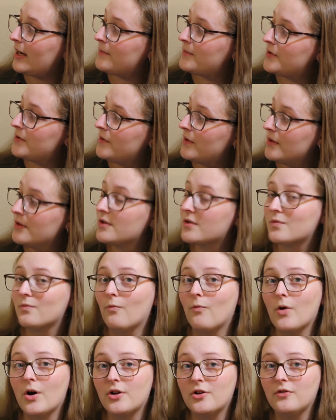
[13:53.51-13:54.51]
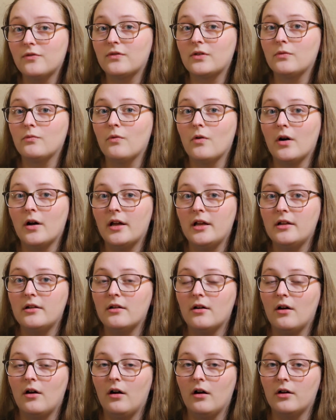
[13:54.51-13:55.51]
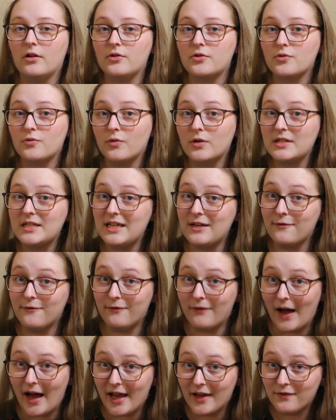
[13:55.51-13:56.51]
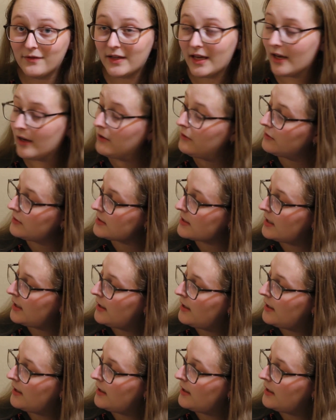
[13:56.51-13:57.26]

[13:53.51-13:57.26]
I'm doing this 1/1 on 25 count.